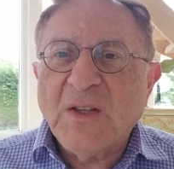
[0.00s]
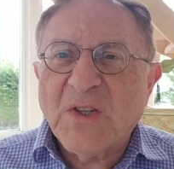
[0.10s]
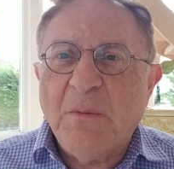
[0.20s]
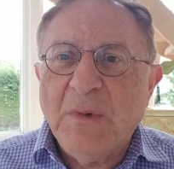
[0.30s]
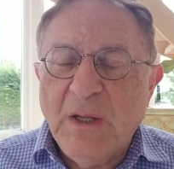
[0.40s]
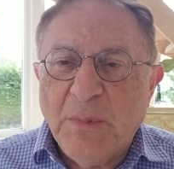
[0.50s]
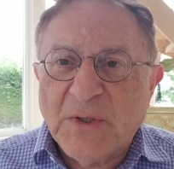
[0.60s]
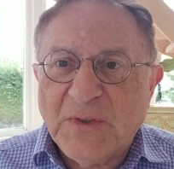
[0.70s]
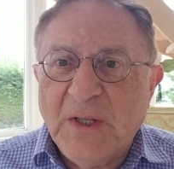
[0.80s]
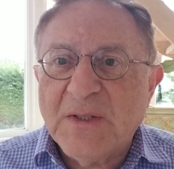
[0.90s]

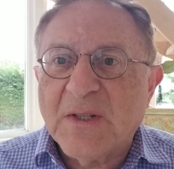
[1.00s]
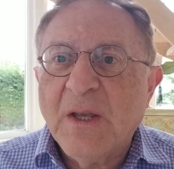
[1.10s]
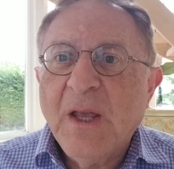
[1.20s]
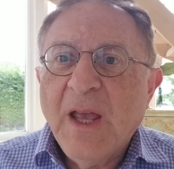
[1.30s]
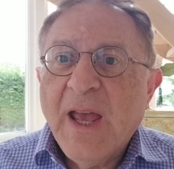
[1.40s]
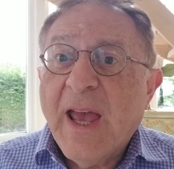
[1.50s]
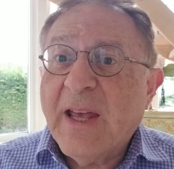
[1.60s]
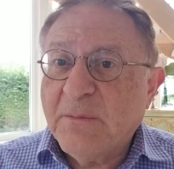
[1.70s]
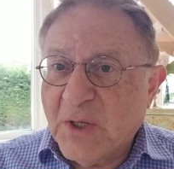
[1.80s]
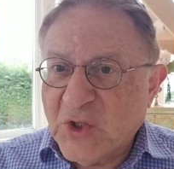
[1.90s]
liberties,
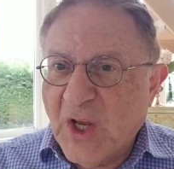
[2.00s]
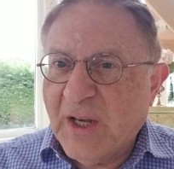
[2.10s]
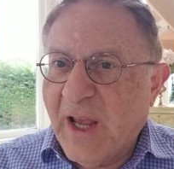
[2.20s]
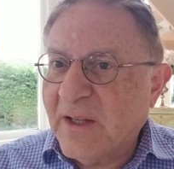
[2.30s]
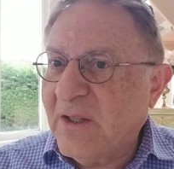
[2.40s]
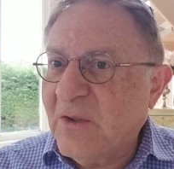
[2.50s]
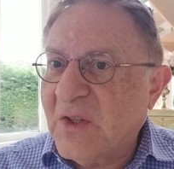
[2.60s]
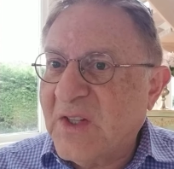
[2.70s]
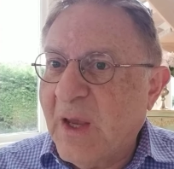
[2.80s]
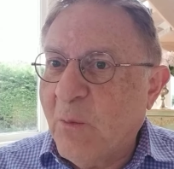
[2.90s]
and Bashar acted
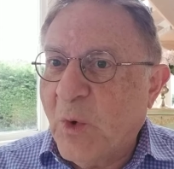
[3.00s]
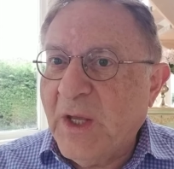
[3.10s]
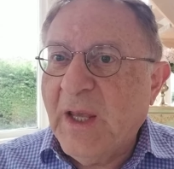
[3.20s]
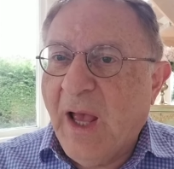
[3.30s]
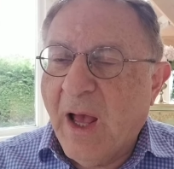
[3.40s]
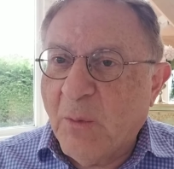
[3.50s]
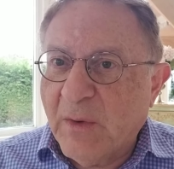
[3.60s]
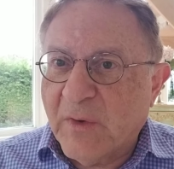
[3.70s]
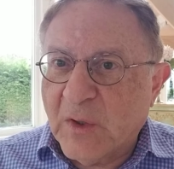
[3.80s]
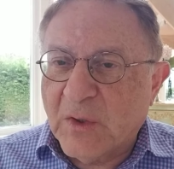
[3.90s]
the same way.
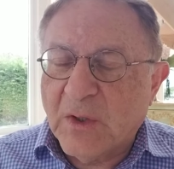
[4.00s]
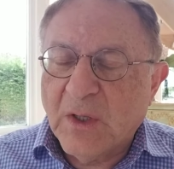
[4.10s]
However,